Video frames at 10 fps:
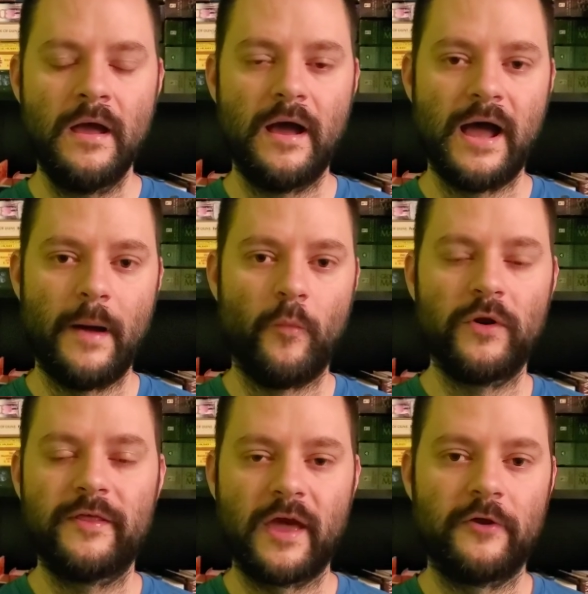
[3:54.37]
Um, one
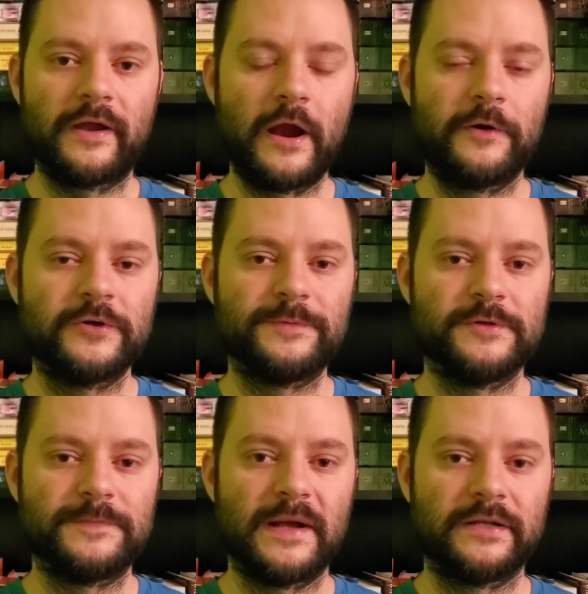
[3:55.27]
of the other characters'
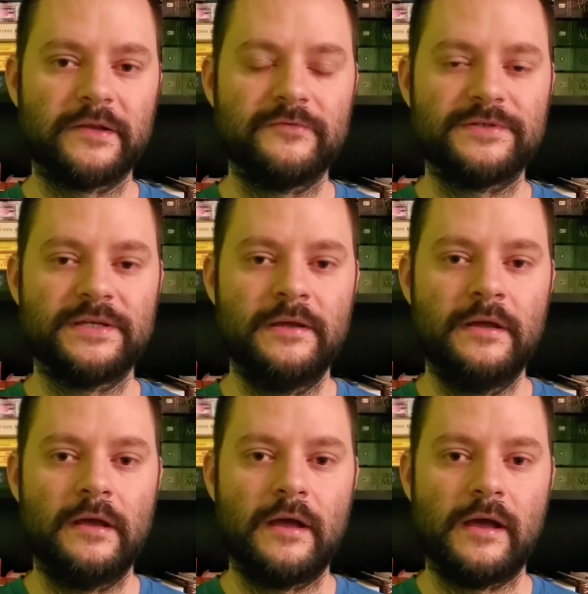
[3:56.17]
perspectives
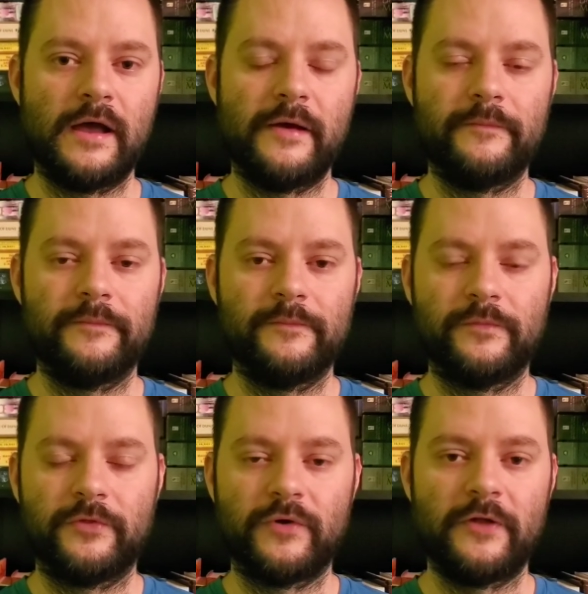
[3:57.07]
um,
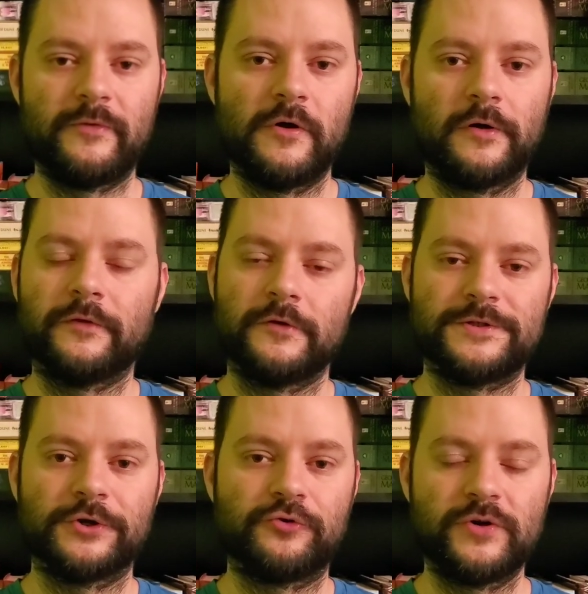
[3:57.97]
throughout the book,
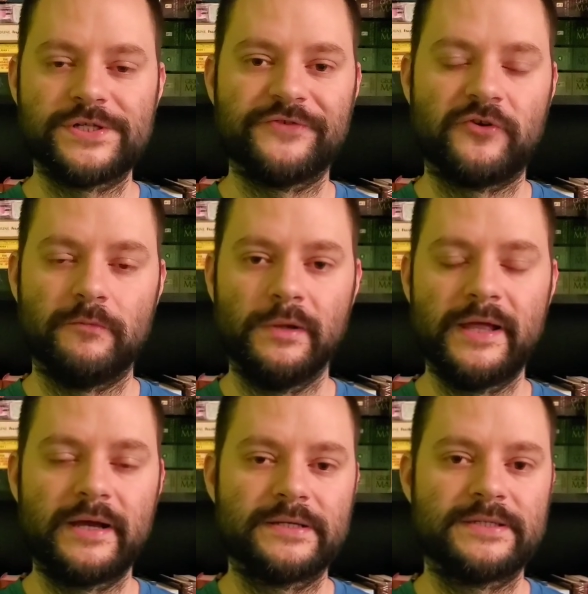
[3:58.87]
there's a Kristofer
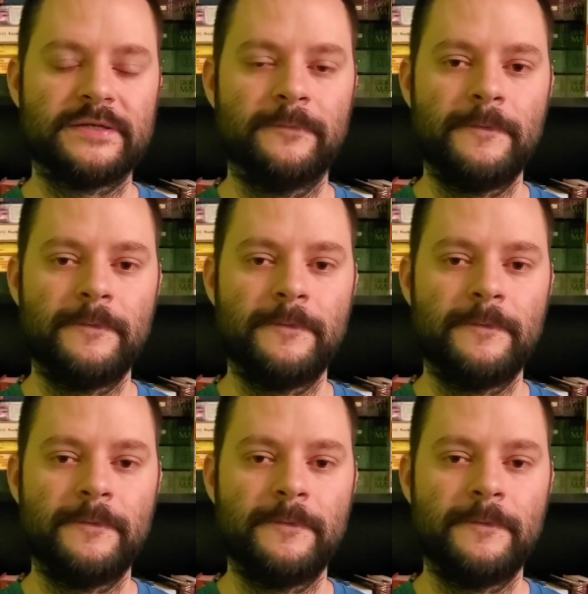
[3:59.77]
Blix,